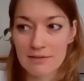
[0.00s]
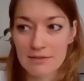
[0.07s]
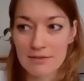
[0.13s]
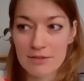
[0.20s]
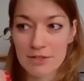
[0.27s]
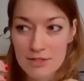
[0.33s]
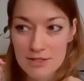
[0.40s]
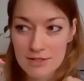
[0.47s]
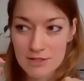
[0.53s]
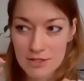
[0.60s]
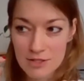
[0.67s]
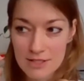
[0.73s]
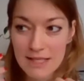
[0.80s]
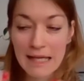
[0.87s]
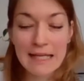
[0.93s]

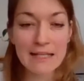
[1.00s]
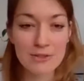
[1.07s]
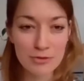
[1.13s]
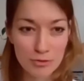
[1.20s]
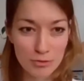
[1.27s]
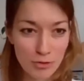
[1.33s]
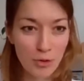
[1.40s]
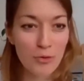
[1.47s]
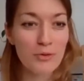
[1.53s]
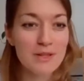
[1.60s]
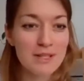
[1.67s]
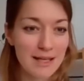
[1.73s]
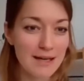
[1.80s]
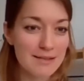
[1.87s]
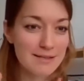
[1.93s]
just getting to know
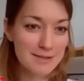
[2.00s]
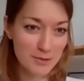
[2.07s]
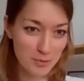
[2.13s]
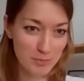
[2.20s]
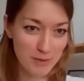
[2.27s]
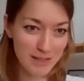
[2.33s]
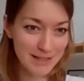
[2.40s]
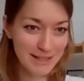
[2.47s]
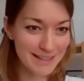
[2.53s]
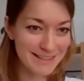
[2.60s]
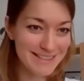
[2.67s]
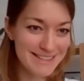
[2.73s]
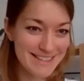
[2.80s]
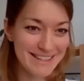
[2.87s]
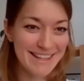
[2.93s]
the other's
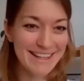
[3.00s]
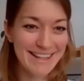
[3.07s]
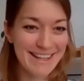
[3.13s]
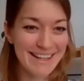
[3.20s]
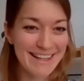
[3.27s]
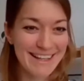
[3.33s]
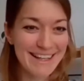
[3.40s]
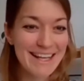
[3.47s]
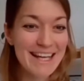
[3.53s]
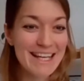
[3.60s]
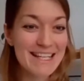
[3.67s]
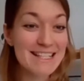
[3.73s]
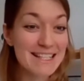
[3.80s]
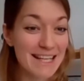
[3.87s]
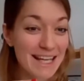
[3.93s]
opinions
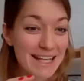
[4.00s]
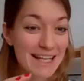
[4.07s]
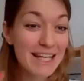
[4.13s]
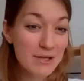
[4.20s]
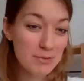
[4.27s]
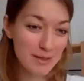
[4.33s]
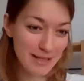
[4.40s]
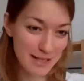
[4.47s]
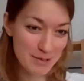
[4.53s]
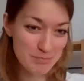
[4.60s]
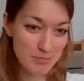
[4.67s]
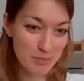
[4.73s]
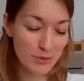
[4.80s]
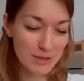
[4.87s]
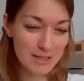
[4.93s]
is equally
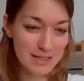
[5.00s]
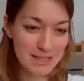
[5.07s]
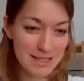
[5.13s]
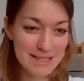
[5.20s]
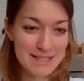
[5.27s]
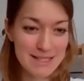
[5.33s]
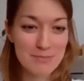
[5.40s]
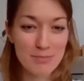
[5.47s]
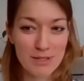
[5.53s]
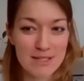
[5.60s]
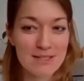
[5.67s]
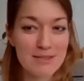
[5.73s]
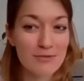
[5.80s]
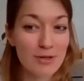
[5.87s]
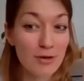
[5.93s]
important as the
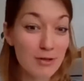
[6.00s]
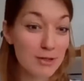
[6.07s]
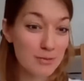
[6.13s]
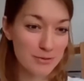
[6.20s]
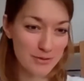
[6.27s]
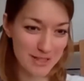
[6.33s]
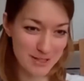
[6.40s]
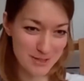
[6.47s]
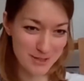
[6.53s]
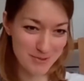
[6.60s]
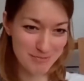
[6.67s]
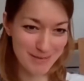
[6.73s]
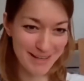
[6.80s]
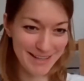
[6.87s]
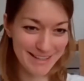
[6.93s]
spaces for collaboration,
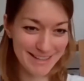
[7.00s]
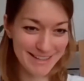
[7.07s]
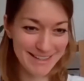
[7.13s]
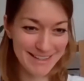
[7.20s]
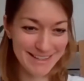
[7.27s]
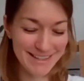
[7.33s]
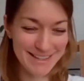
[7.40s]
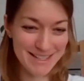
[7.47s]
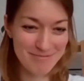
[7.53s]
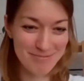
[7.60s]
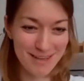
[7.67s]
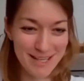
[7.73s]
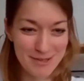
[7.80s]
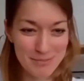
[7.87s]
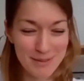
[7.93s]
in
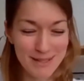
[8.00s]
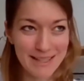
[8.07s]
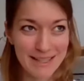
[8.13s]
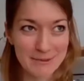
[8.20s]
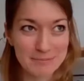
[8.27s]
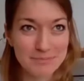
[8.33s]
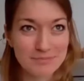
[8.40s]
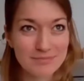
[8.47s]
my opinion.